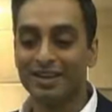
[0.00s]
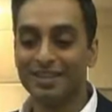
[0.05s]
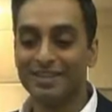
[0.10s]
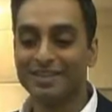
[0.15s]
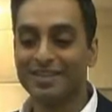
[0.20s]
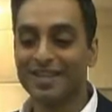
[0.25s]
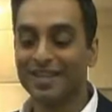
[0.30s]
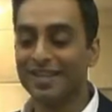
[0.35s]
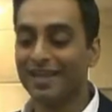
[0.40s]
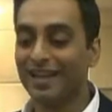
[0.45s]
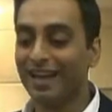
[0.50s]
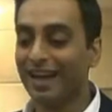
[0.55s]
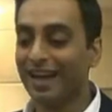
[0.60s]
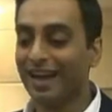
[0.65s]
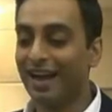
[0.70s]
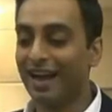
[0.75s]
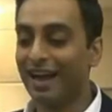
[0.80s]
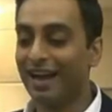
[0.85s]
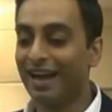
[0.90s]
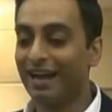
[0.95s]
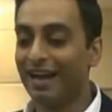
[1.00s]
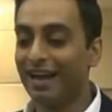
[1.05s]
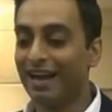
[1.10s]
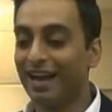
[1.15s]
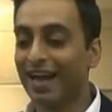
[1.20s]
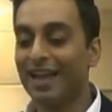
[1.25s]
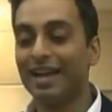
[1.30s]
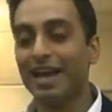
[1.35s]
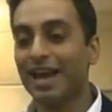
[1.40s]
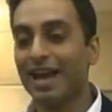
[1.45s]
said,
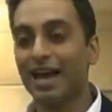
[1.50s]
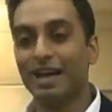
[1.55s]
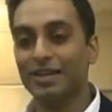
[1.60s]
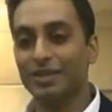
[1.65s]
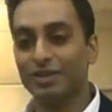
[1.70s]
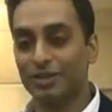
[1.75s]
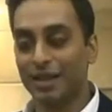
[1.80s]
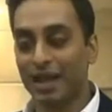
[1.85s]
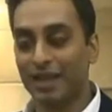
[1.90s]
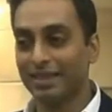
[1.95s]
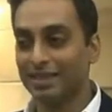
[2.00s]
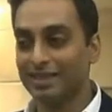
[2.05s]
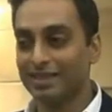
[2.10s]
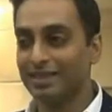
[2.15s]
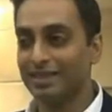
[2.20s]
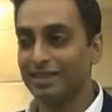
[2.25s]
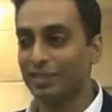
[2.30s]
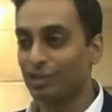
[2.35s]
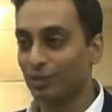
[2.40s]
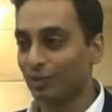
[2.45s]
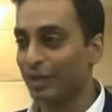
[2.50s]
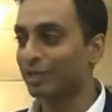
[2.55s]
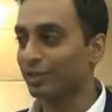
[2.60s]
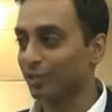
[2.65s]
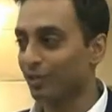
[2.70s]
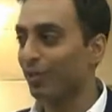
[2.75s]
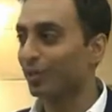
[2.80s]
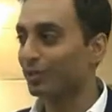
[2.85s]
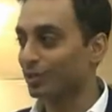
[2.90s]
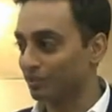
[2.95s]
and this isn't
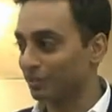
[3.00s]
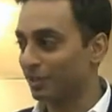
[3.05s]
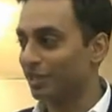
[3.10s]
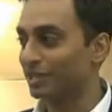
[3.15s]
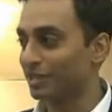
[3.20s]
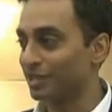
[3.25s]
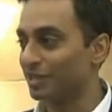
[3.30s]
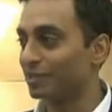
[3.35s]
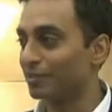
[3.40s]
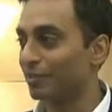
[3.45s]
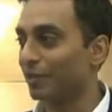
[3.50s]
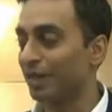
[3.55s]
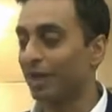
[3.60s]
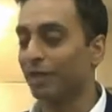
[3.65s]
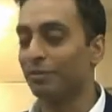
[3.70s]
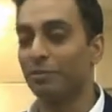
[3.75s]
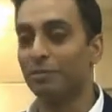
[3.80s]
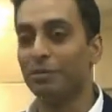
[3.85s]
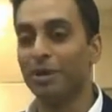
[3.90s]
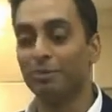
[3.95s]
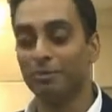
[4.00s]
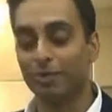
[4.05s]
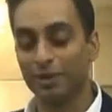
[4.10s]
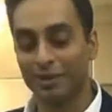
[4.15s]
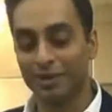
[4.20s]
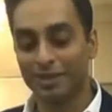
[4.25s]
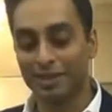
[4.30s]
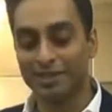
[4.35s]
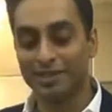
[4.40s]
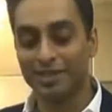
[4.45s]
direct quotes, but this is what I
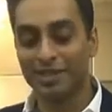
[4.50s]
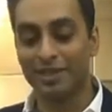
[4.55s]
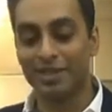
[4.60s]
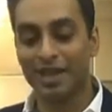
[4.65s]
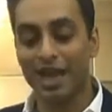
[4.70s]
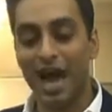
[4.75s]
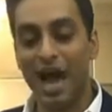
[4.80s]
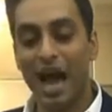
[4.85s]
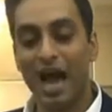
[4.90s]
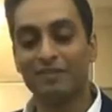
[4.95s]
remember, said,